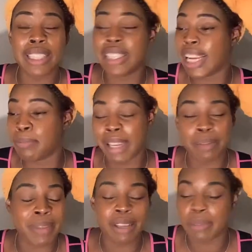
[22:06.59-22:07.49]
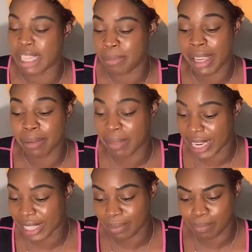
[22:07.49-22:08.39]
Checkmate, mate.